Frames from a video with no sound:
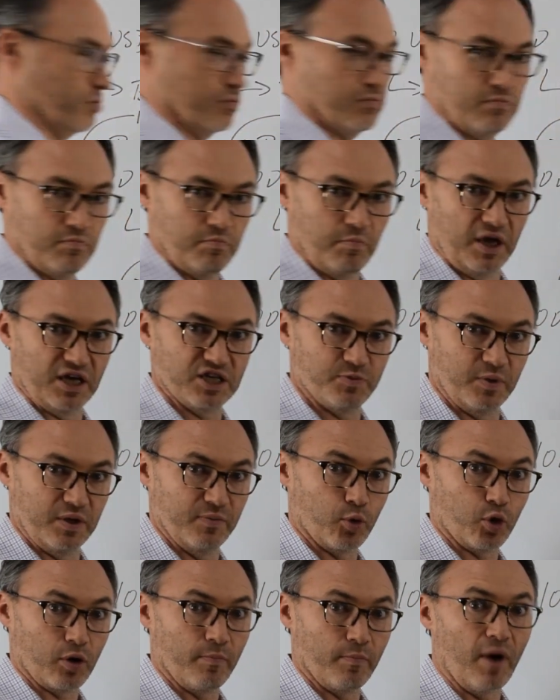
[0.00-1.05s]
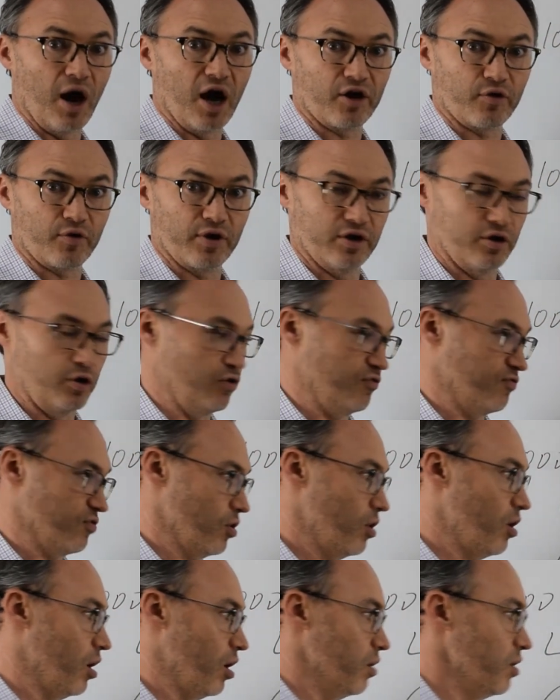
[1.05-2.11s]
makes me more moderate
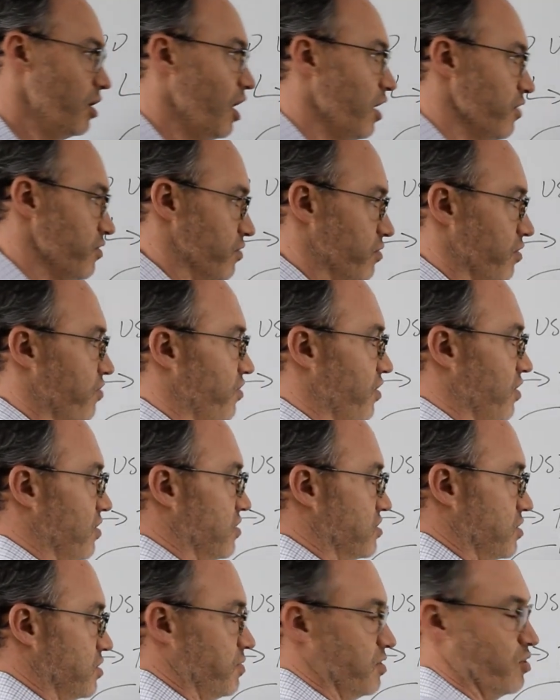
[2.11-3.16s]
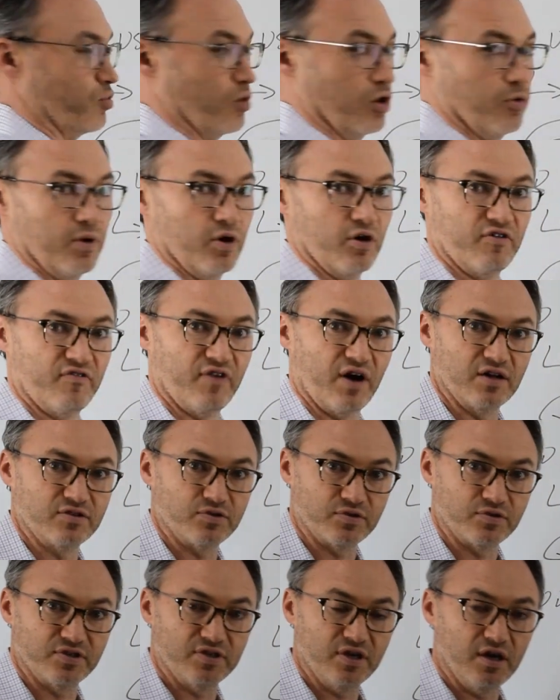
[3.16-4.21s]
overall. The other thing that some of the
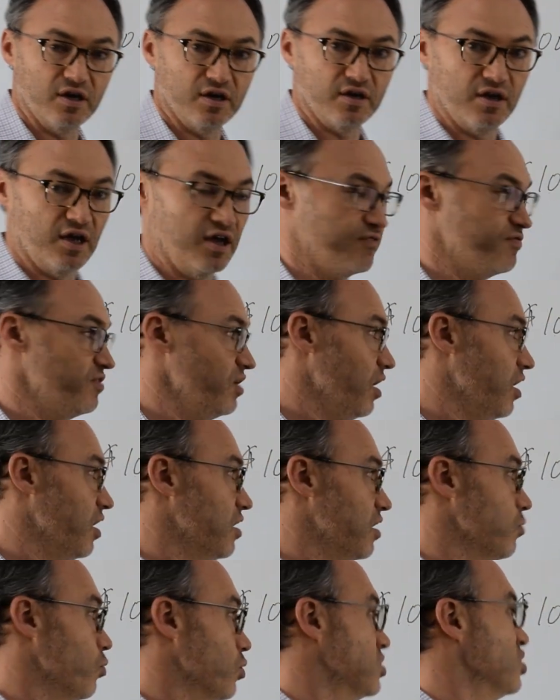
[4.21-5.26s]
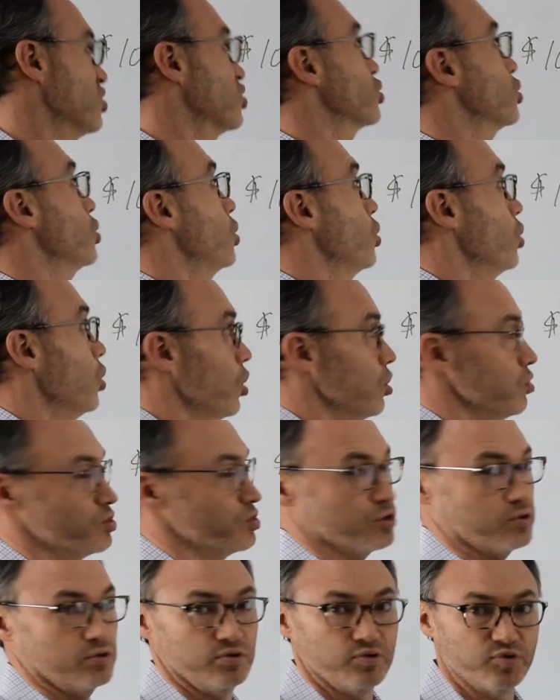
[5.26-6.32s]
robo-advisors have done, which is
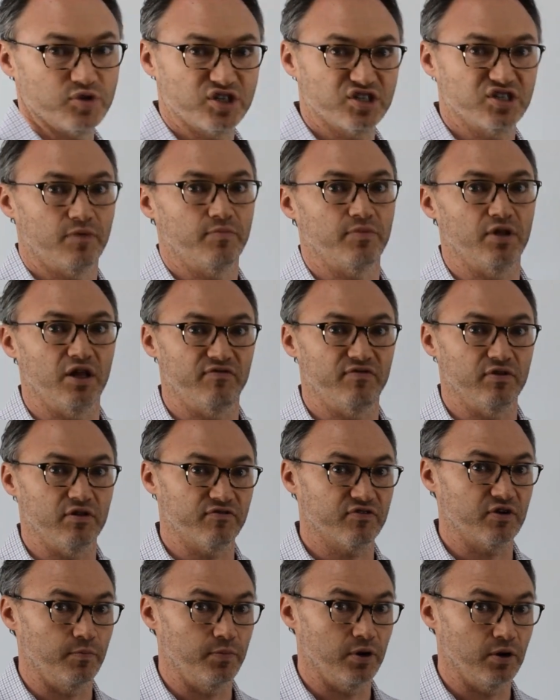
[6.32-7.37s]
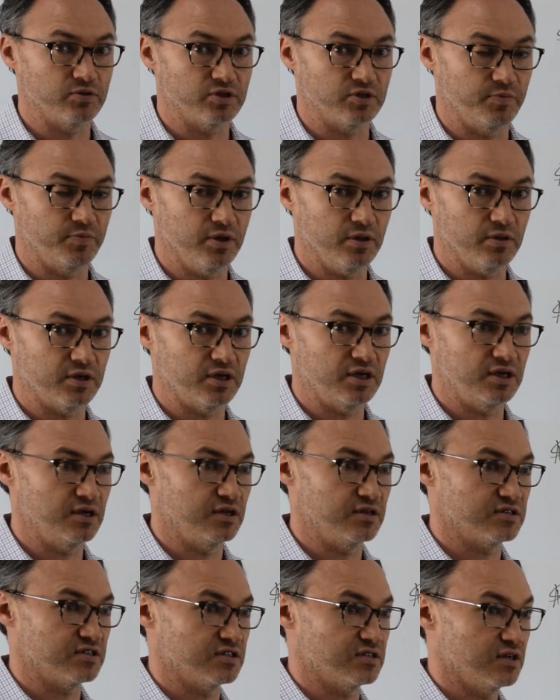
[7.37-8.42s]
closer to some level of composability,
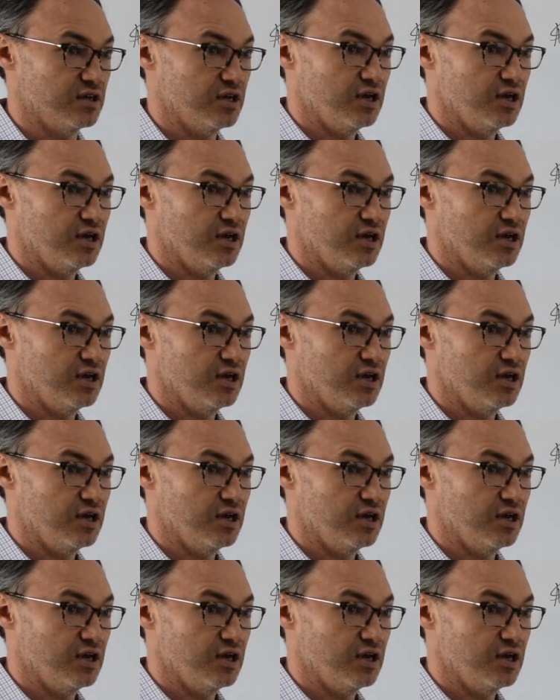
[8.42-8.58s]
is